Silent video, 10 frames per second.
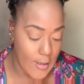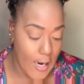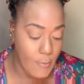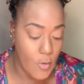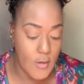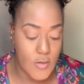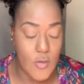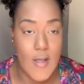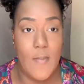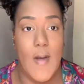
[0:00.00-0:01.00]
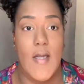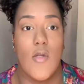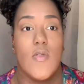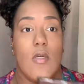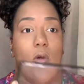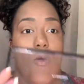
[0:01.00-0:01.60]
I'm going to do that by using